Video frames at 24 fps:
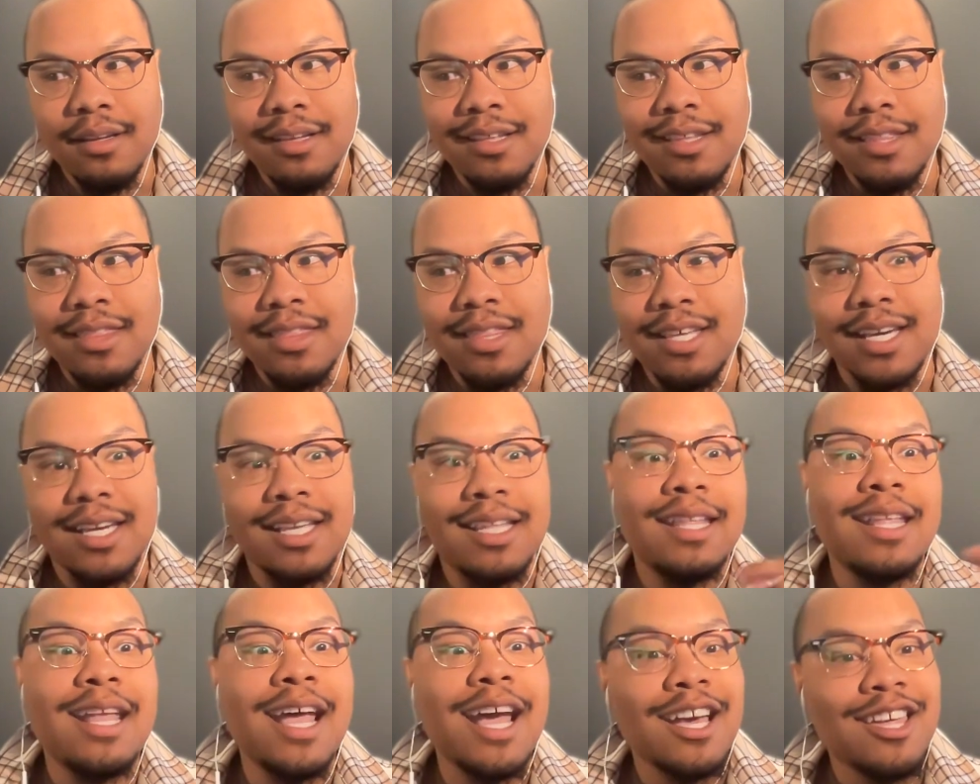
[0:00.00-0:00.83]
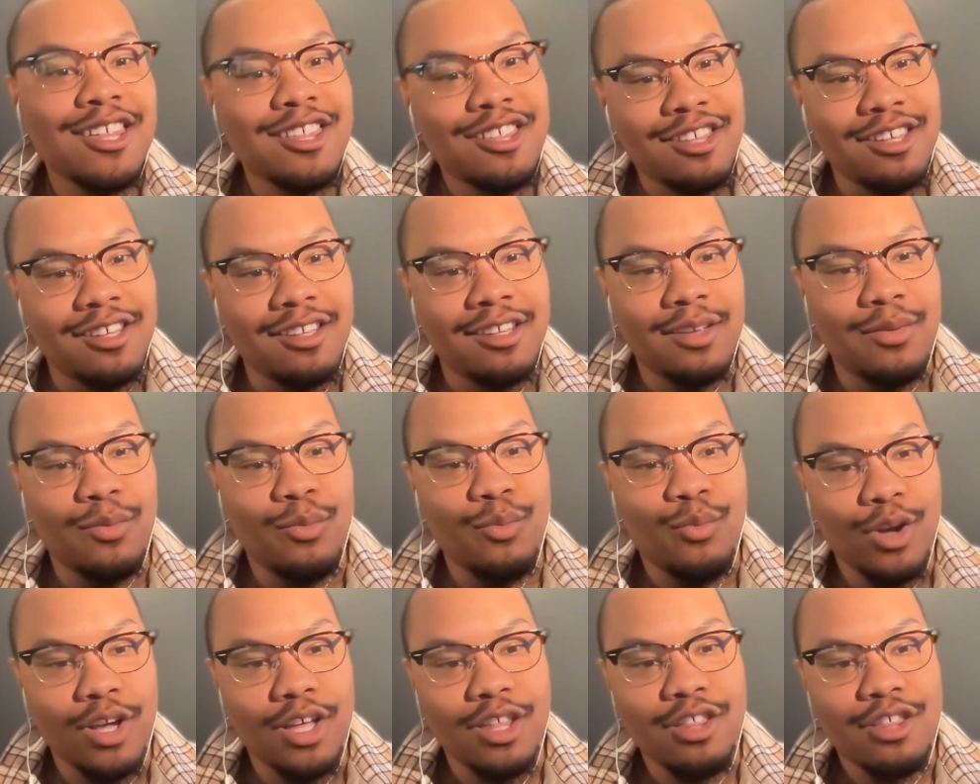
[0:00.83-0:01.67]
the connection in
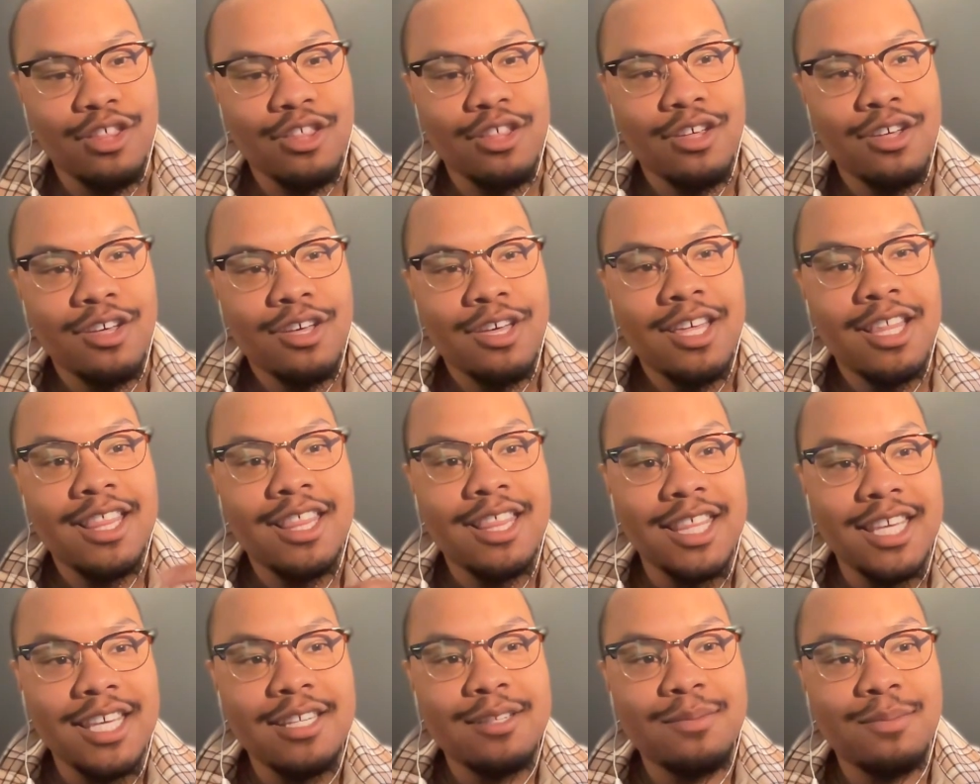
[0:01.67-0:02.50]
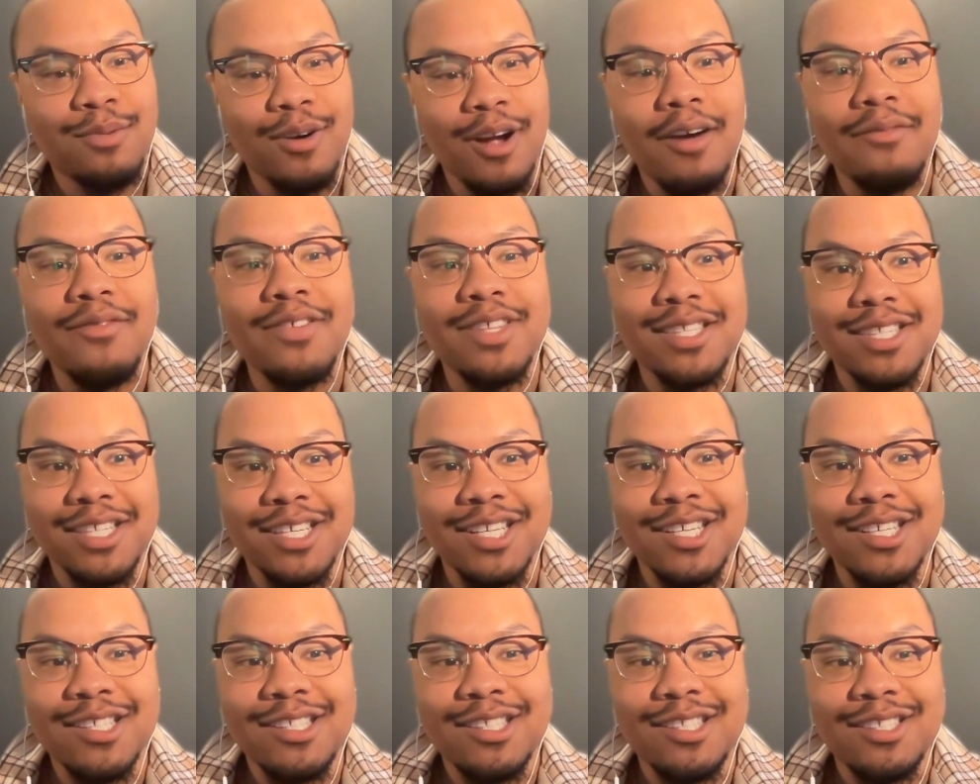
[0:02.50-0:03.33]
which these
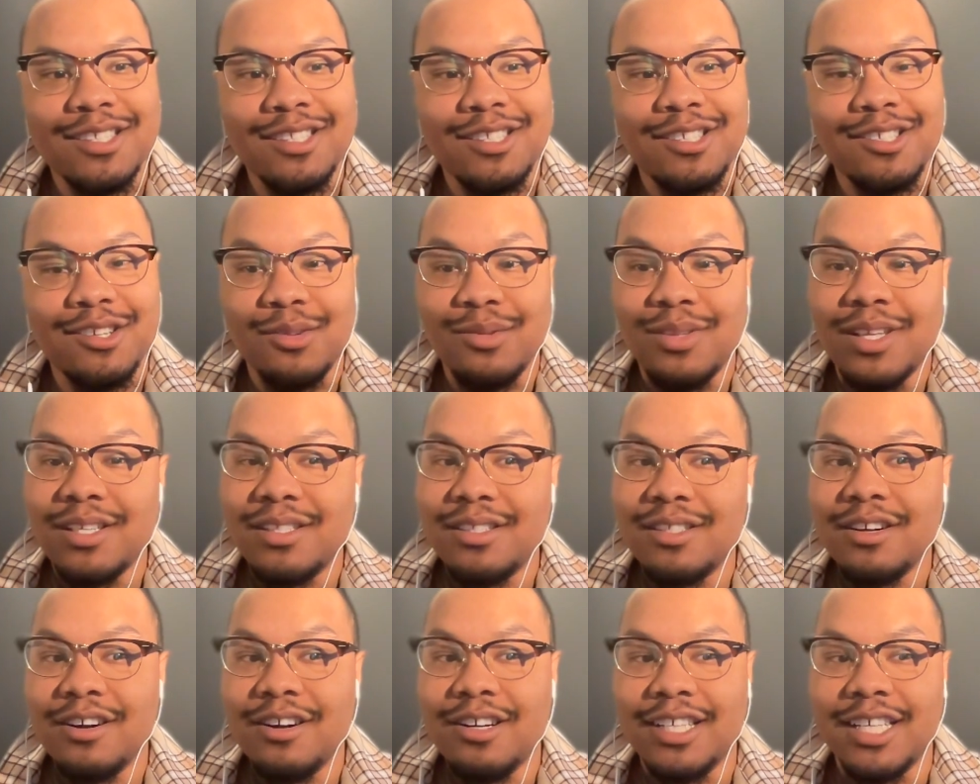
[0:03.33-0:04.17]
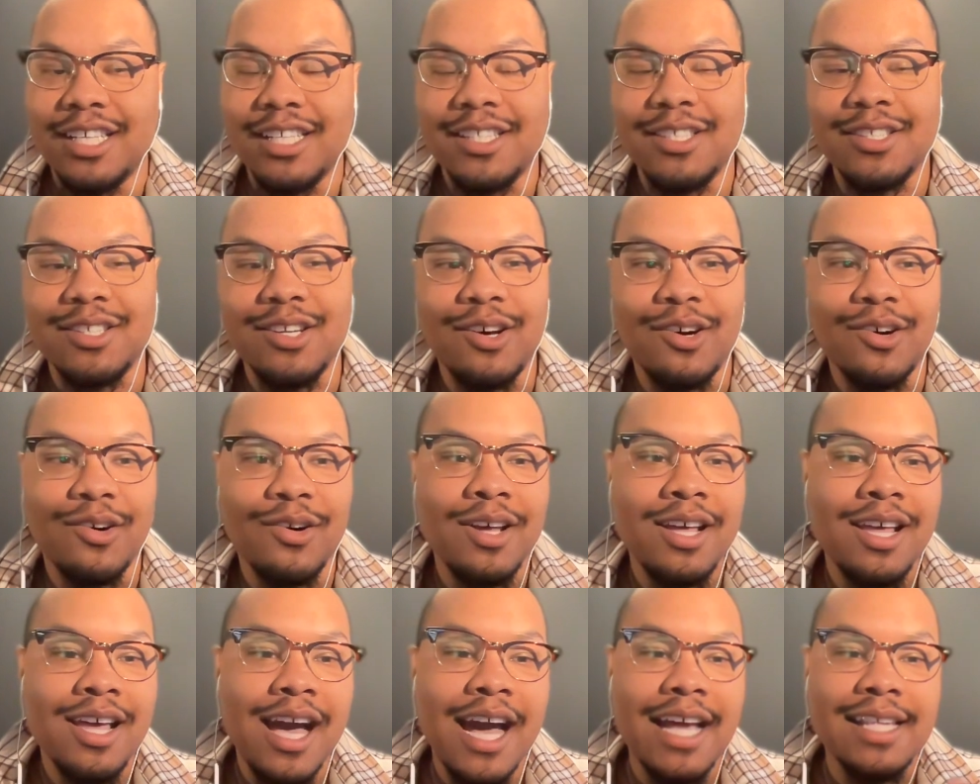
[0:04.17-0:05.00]
provinces, they started. So
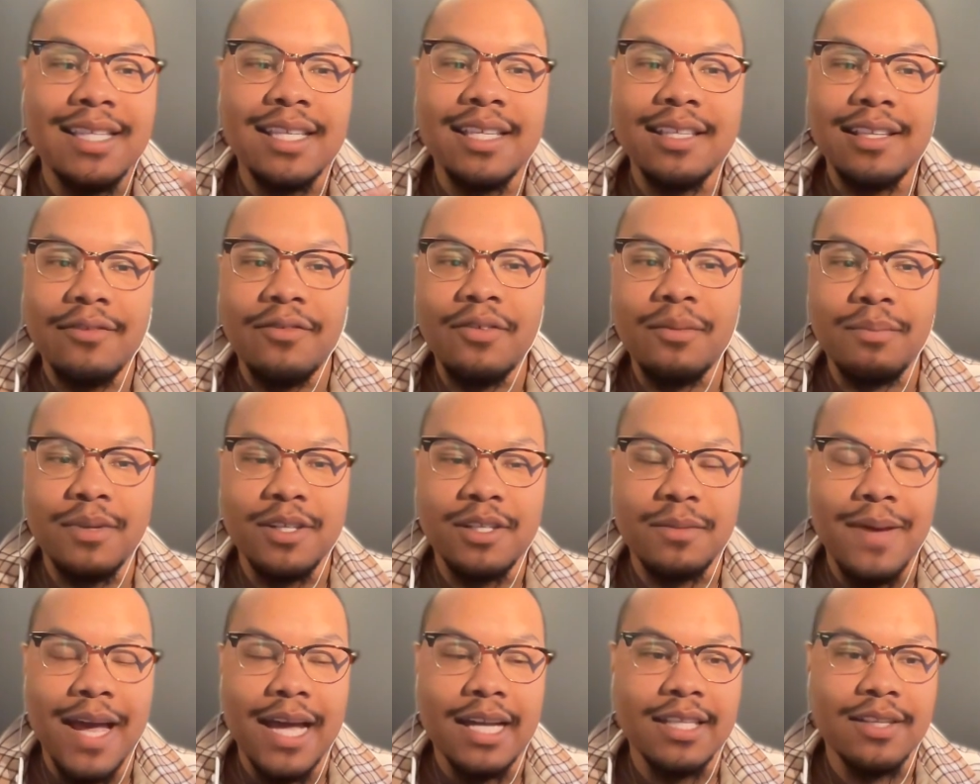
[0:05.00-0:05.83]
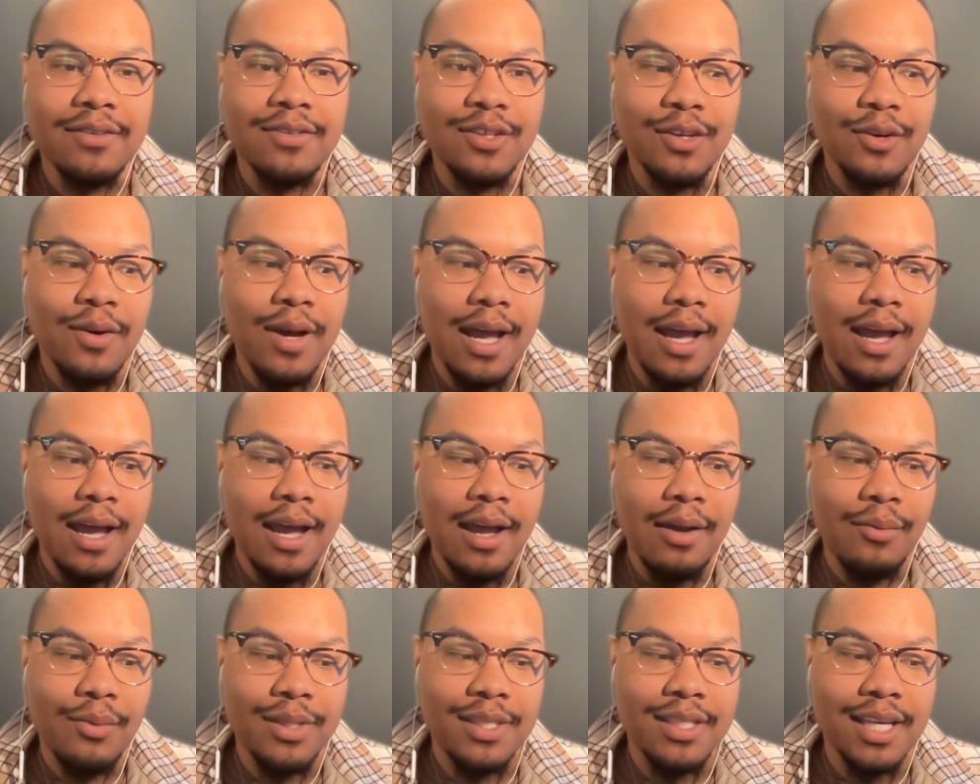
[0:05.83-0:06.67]
I see a different perspective. So I
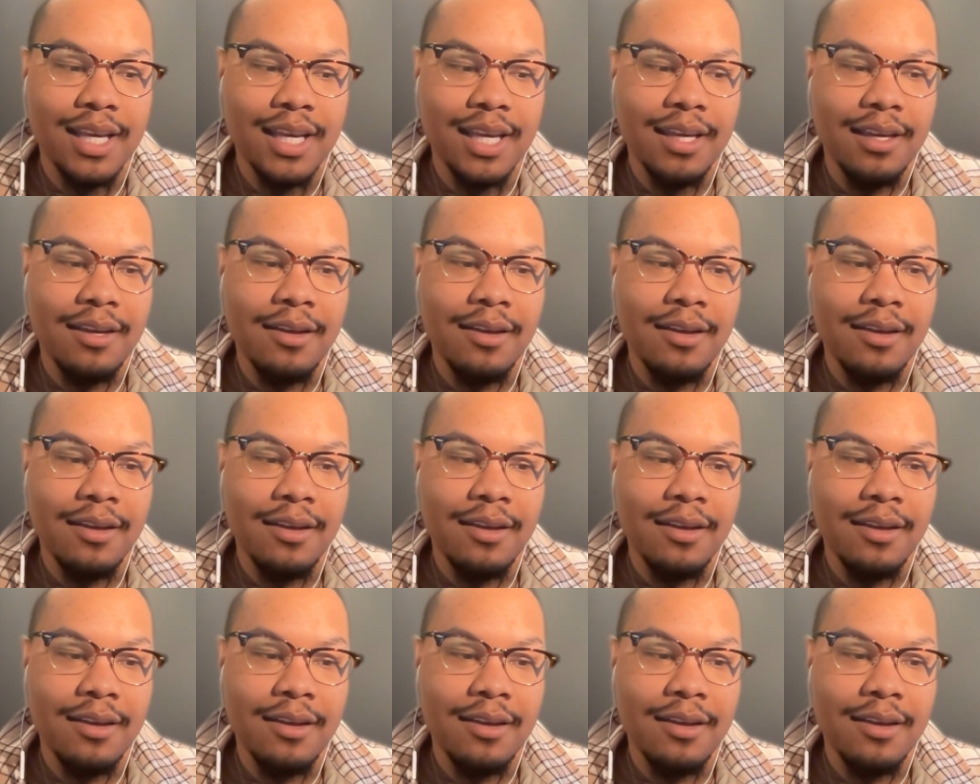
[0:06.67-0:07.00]
would say